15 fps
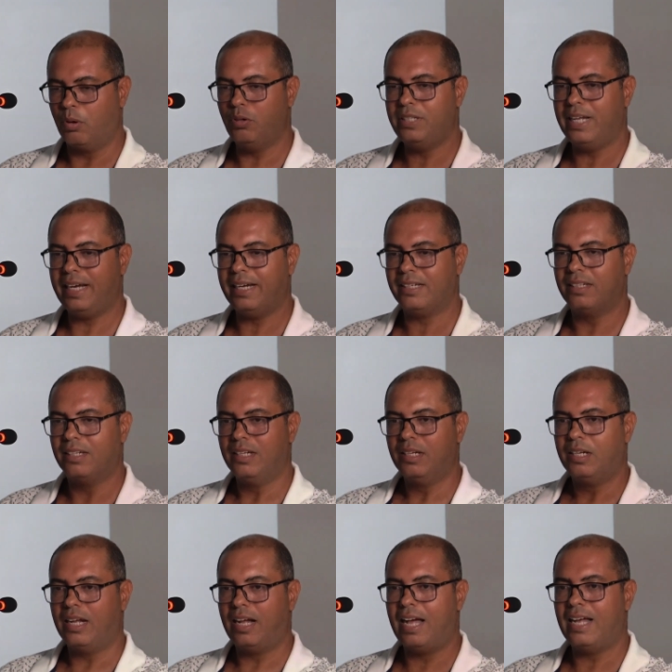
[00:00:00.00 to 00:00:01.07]
product
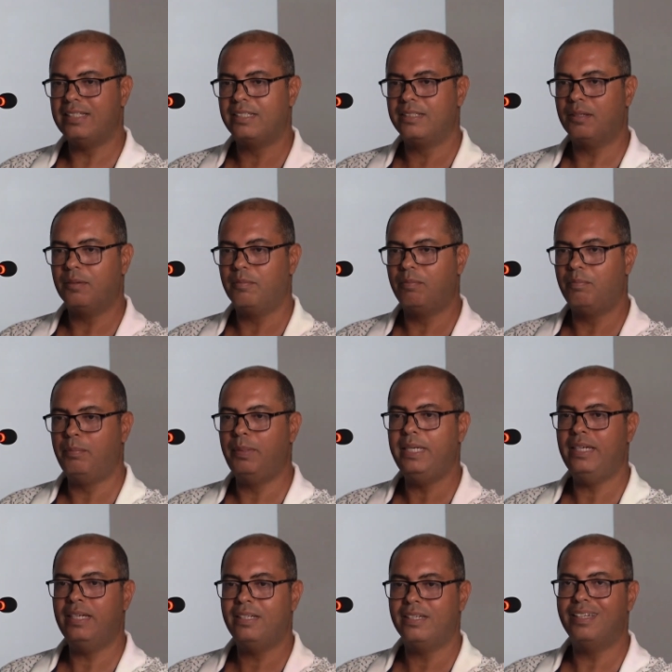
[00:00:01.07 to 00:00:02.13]
has
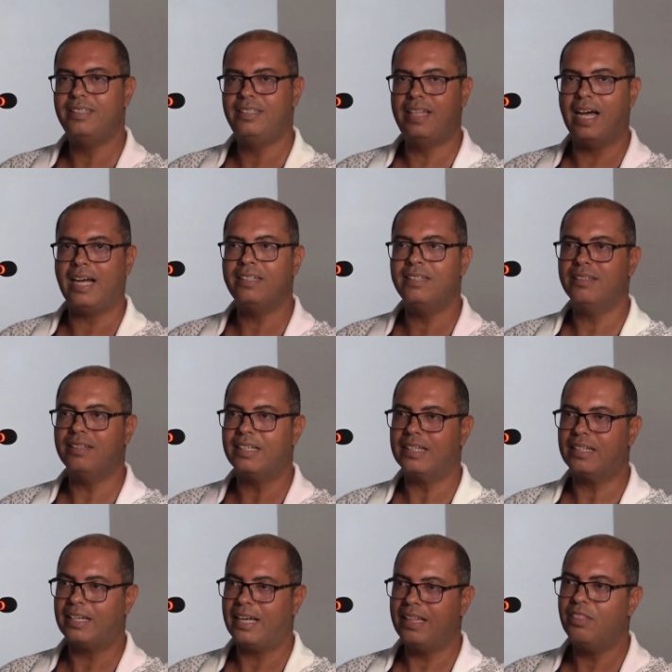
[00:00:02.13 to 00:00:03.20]
been done
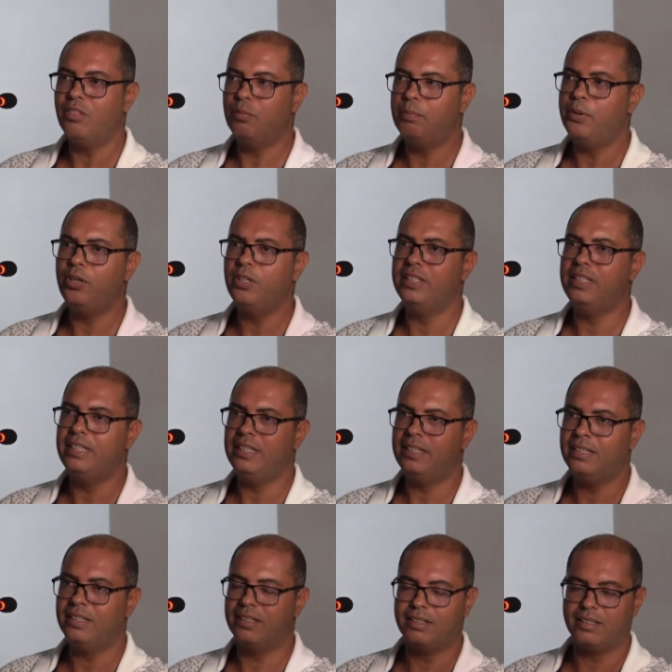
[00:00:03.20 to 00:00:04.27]
and the
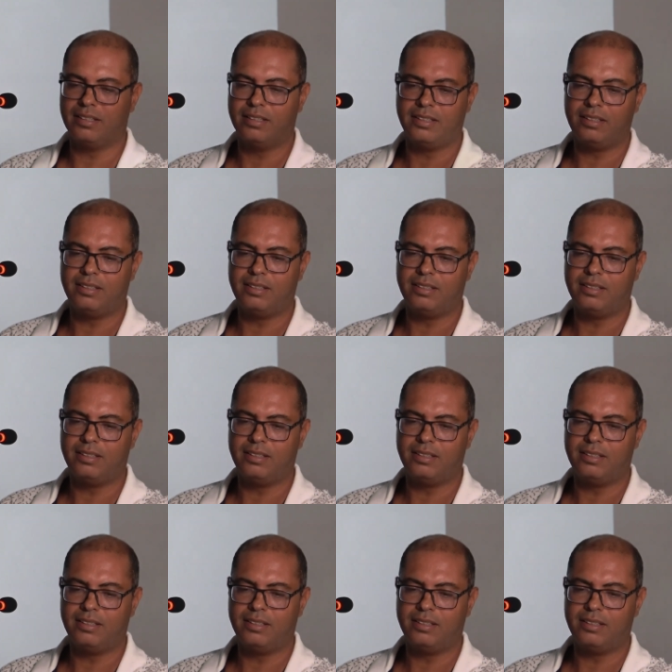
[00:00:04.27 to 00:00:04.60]
building